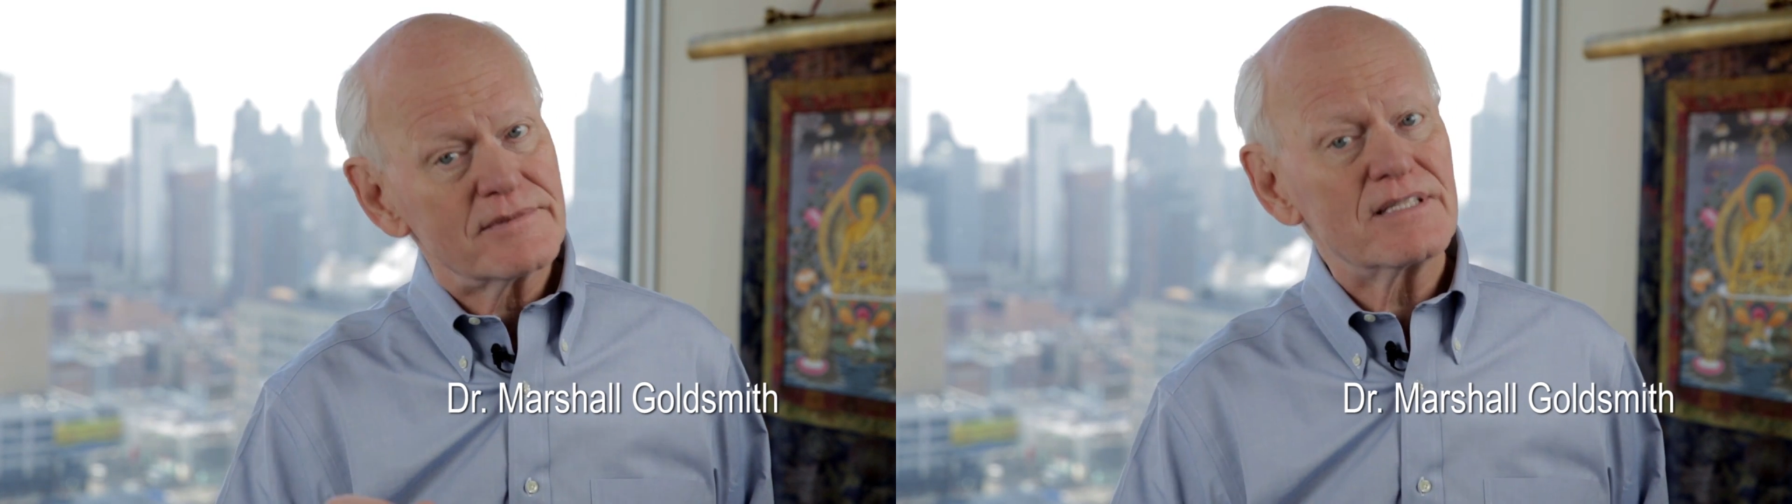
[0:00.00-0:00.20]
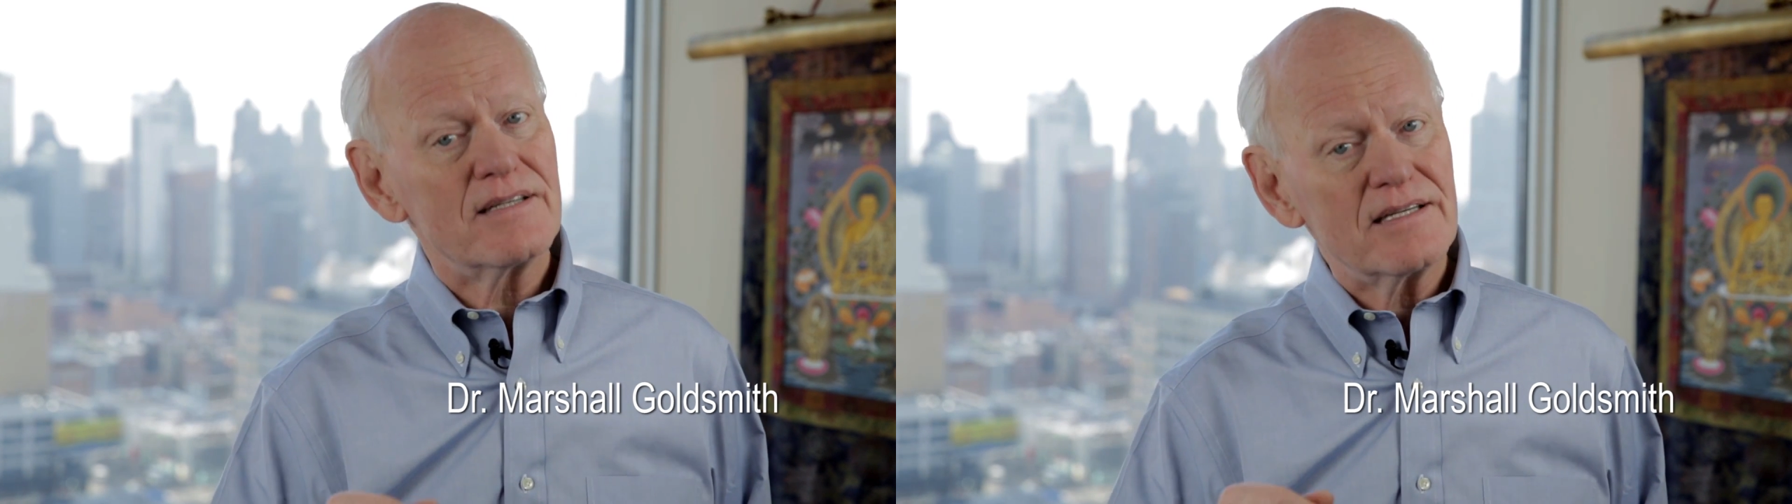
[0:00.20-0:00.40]

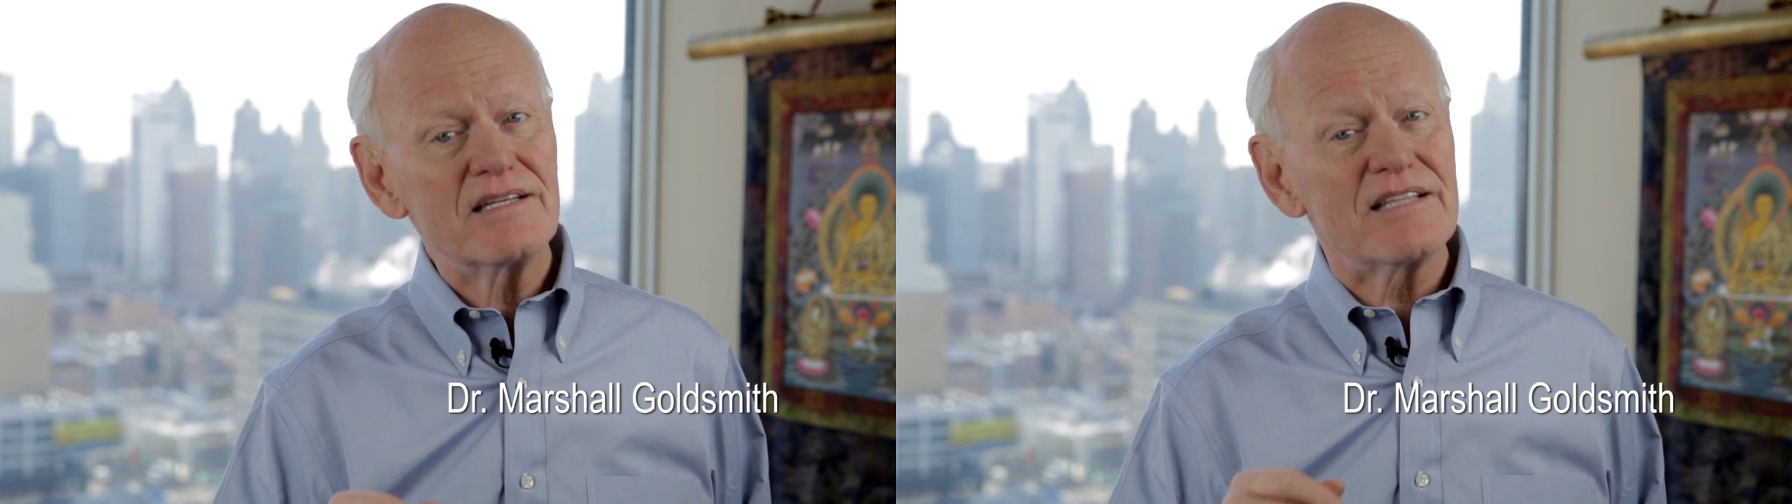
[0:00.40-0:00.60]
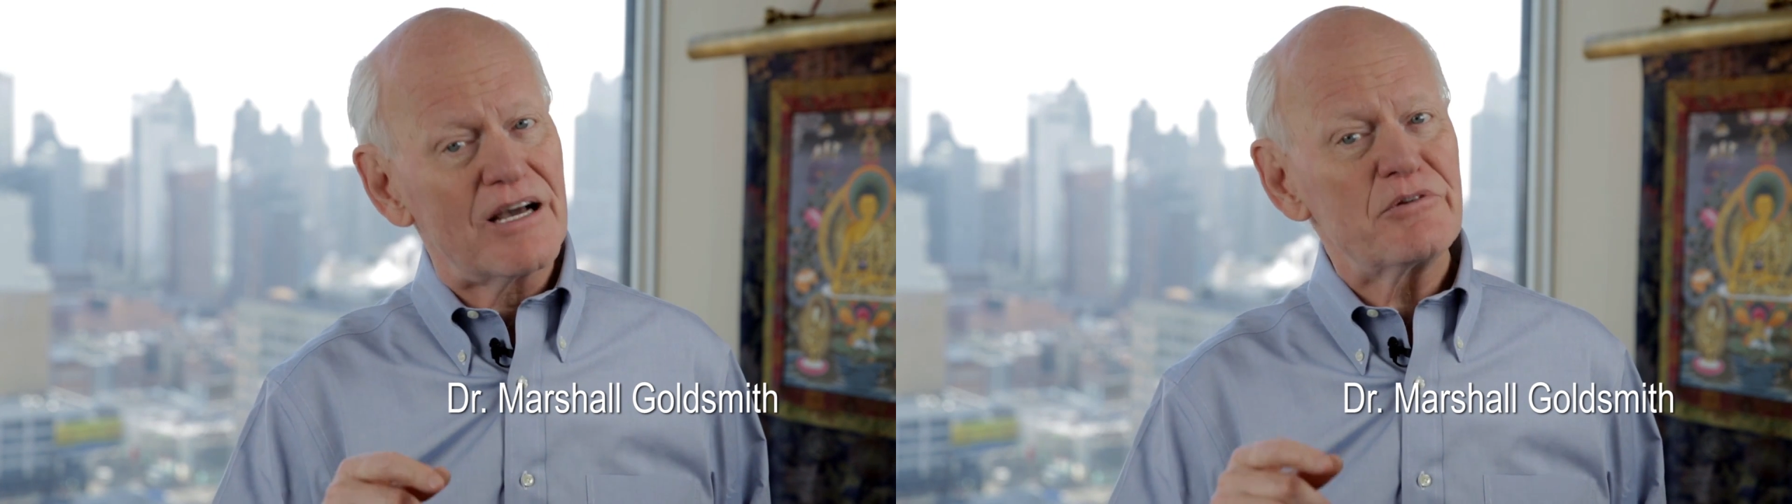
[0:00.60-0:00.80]

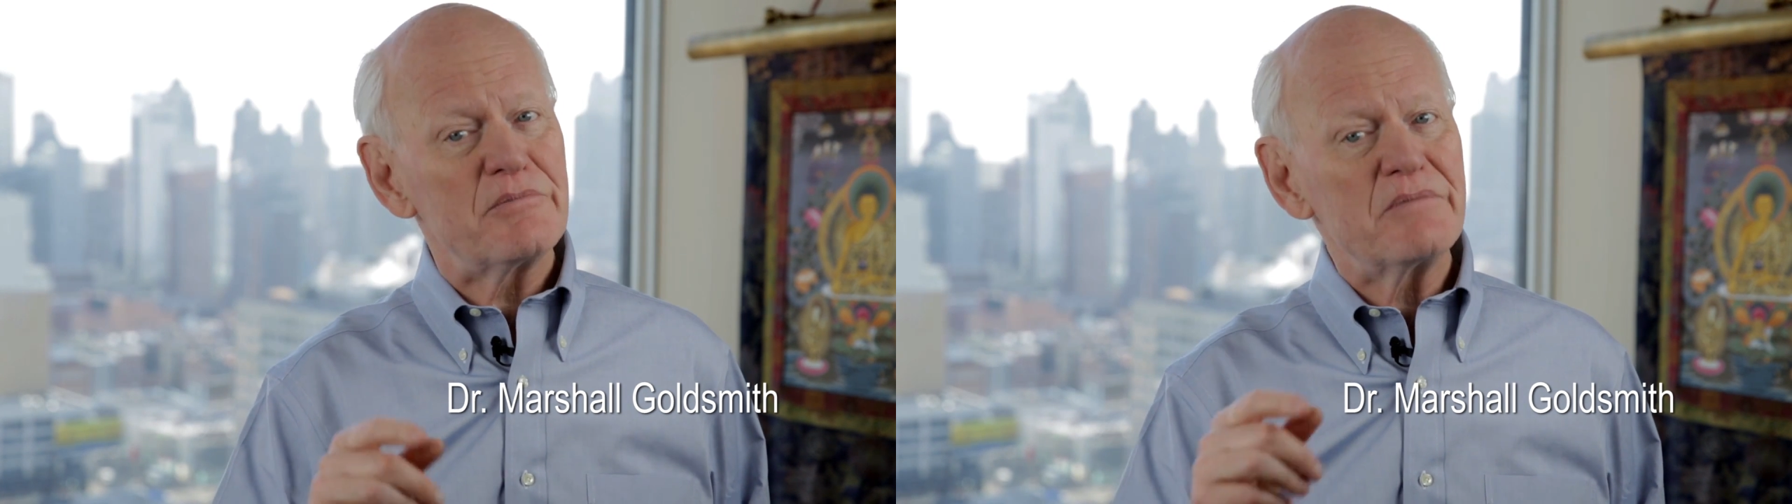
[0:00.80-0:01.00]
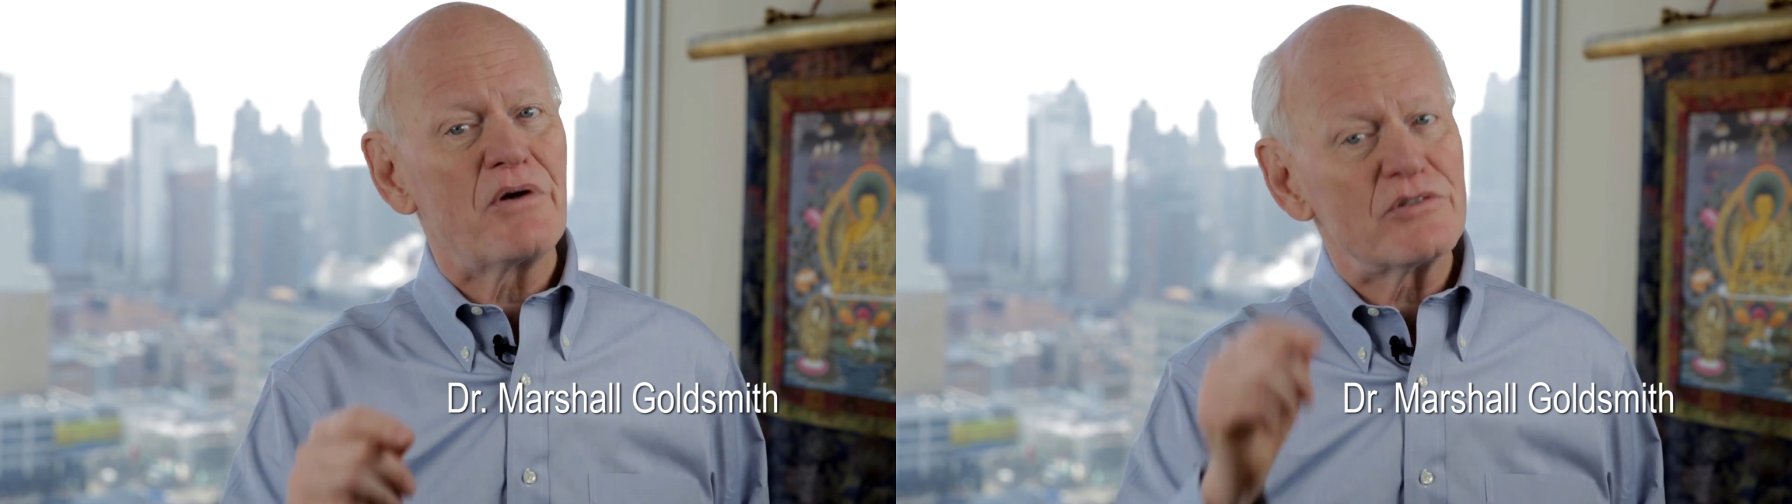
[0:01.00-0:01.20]
Nah, that would
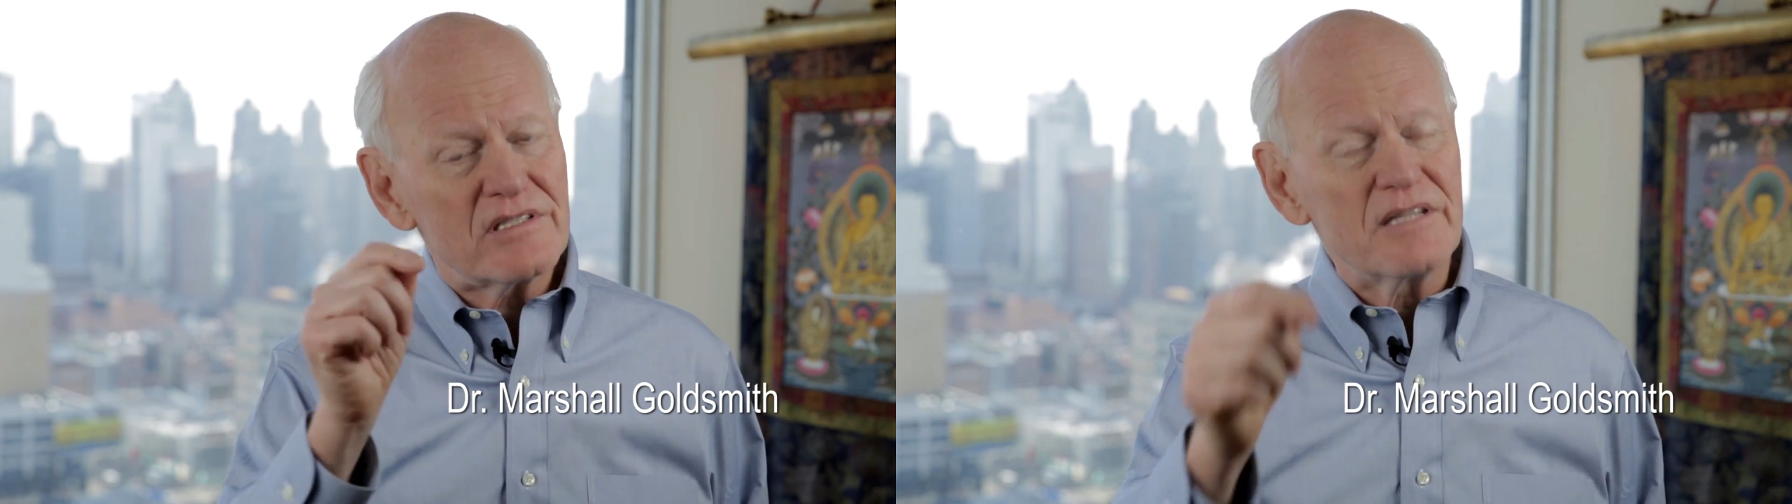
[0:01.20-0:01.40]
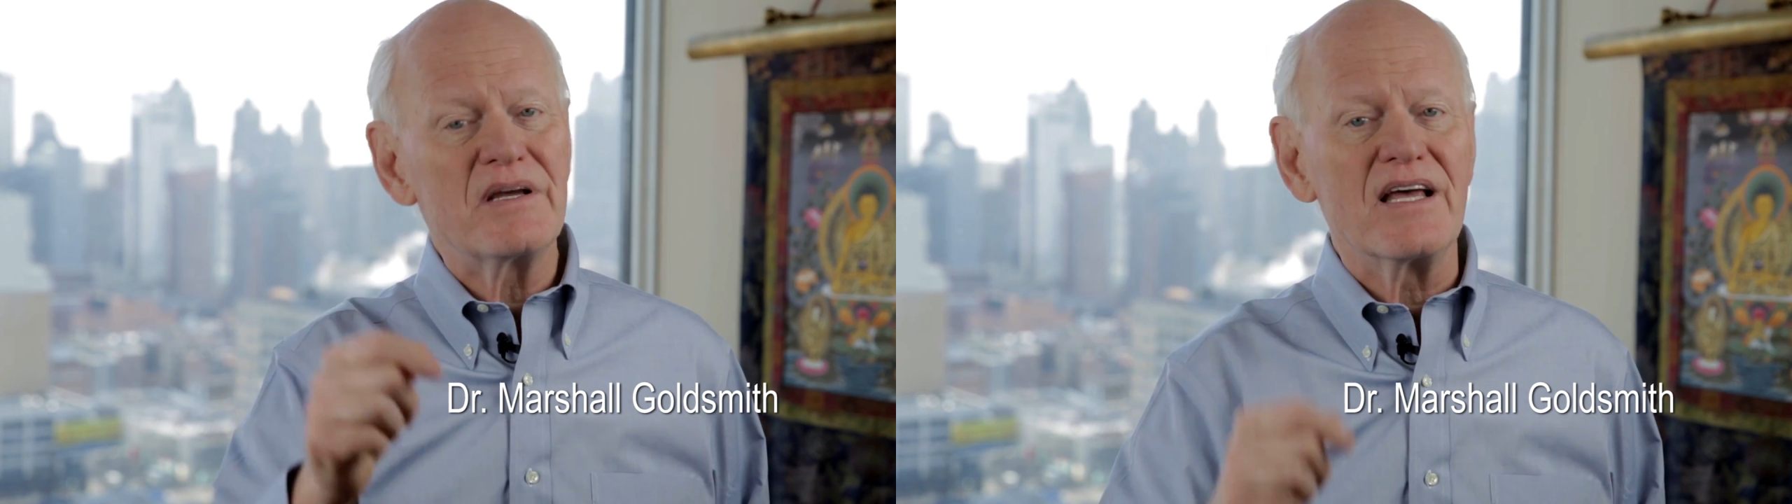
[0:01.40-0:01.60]
be
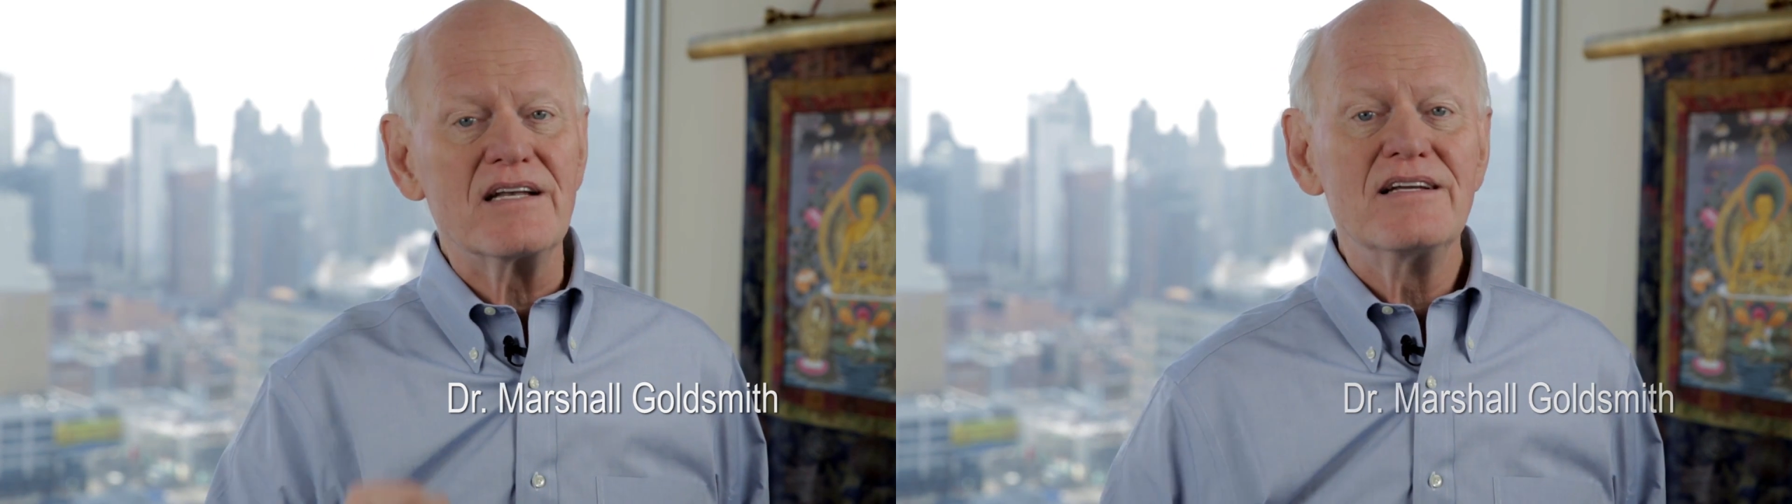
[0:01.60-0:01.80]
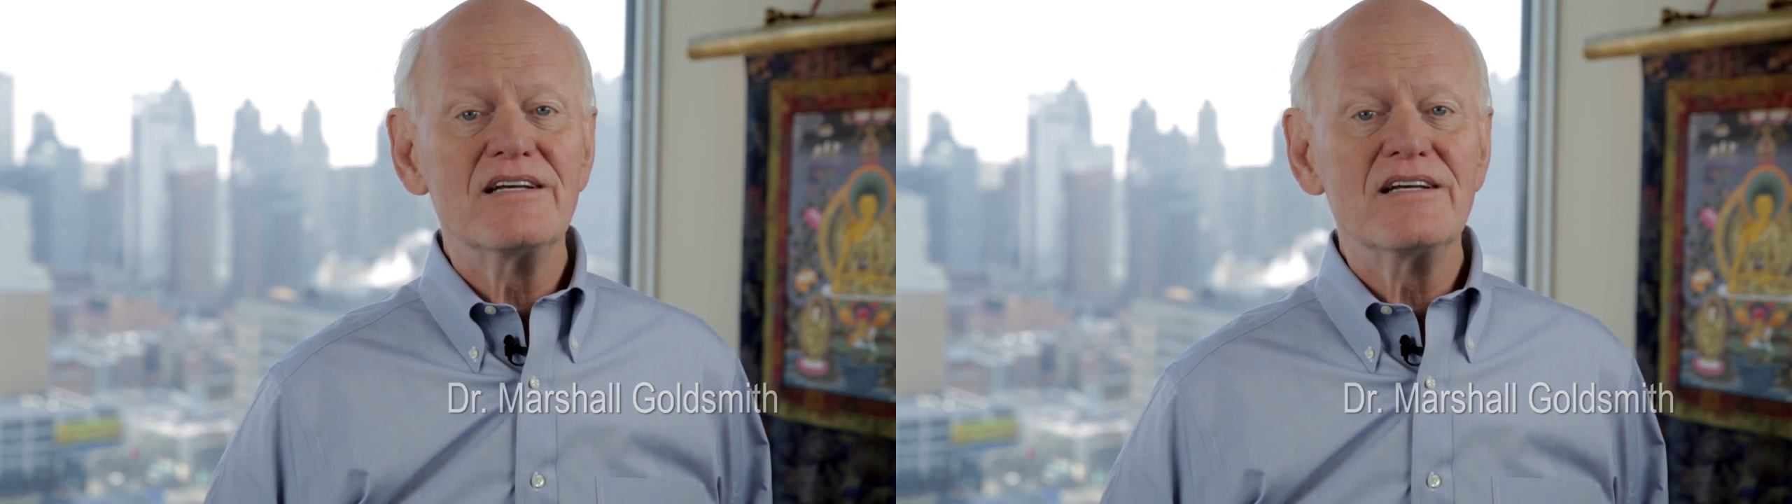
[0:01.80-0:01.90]
mostly men.